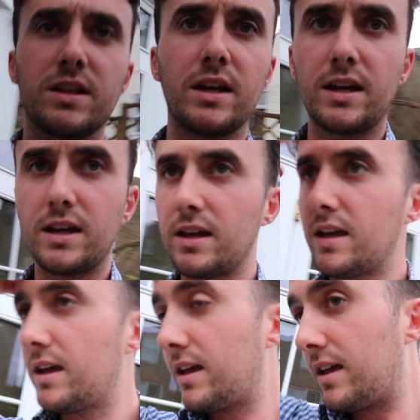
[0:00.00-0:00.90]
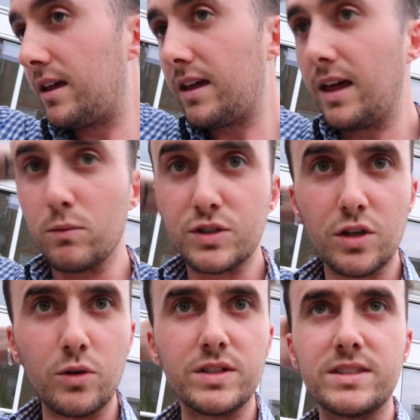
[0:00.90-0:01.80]
like, it was
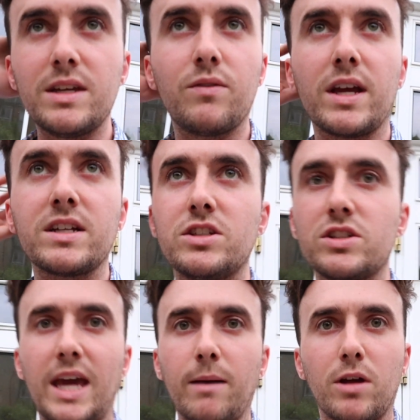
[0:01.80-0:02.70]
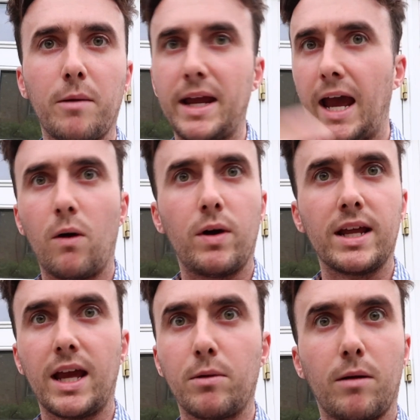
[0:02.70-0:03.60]
so deceiving because it just kept coming out and
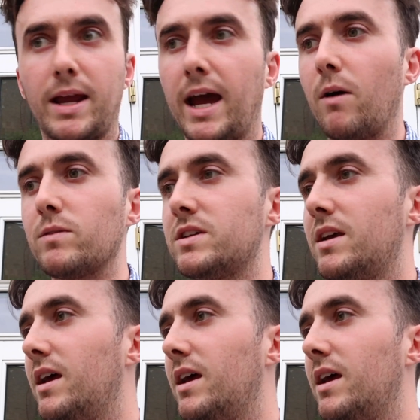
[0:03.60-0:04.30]
it kept coming out.